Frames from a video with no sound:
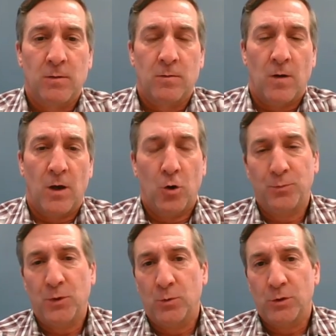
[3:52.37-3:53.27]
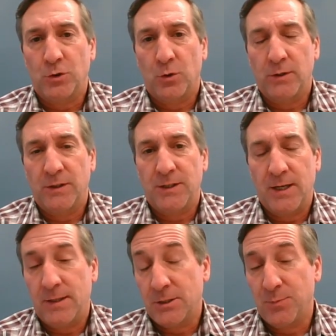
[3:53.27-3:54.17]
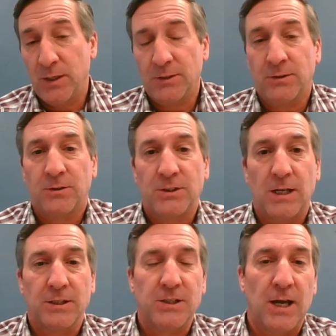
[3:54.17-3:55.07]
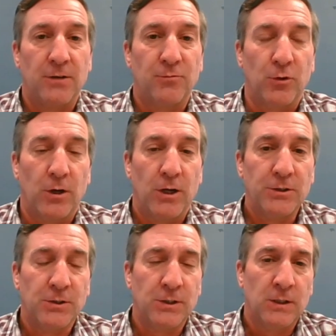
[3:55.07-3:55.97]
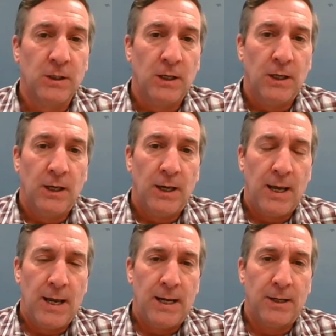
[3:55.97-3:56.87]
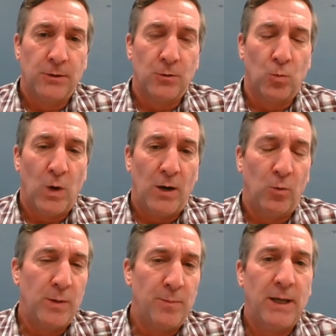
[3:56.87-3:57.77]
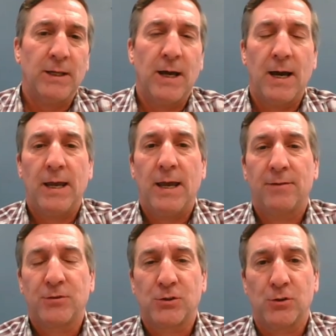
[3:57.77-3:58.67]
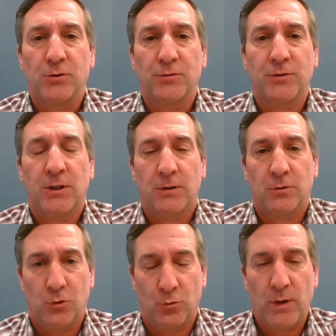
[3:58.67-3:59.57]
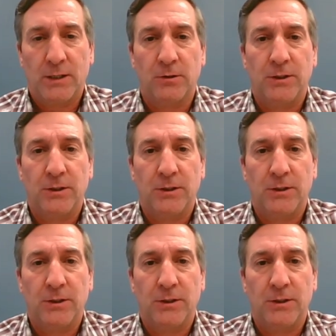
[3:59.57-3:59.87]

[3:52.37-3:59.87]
I hope you enjoy the day that's been set aside for us. And while we may not have served directly